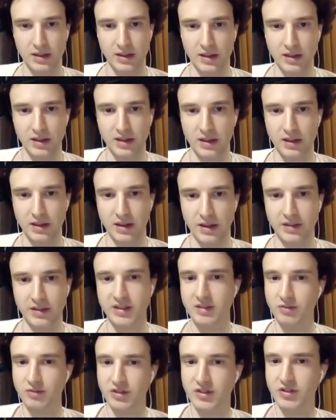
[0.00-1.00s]
And
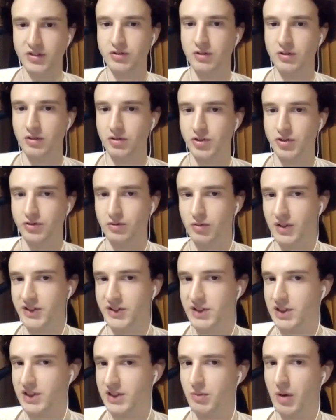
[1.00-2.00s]
Simmons and Su are also the ones
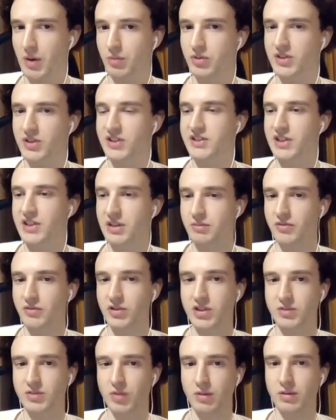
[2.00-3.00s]
that came up with this name for
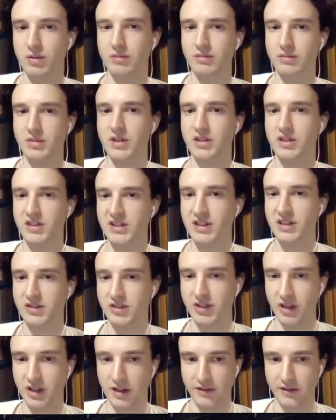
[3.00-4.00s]
this problem,
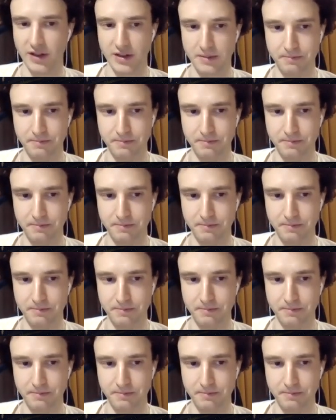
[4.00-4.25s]
consensus halving.